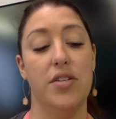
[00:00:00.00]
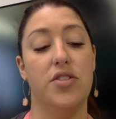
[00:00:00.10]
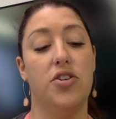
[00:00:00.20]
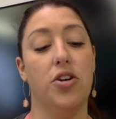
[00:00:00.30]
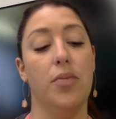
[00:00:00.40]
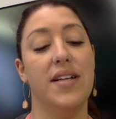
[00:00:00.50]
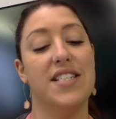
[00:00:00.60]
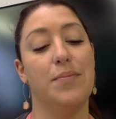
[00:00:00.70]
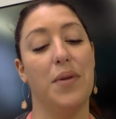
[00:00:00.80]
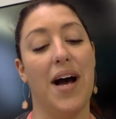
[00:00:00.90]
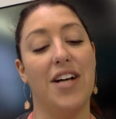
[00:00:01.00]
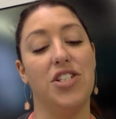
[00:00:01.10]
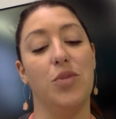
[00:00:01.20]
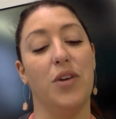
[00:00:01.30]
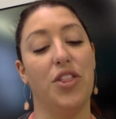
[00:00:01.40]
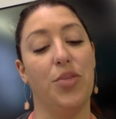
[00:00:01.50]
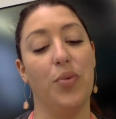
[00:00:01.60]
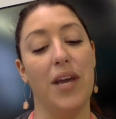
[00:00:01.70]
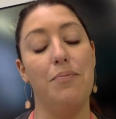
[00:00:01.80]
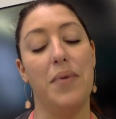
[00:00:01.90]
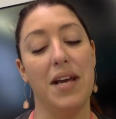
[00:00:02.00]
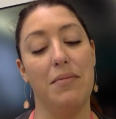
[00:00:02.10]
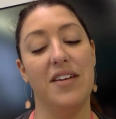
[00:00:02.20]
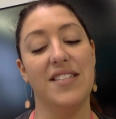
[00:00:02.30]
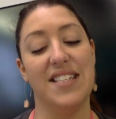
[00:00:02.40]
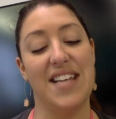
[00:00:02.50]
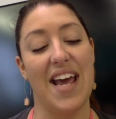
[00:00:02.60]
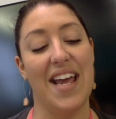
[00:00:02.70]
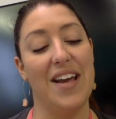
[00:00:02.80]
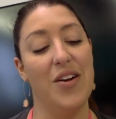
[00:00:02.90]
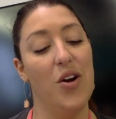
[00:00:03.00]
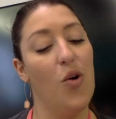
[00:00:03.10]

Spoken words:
Zuckerman supplies you with 3 big meals a day.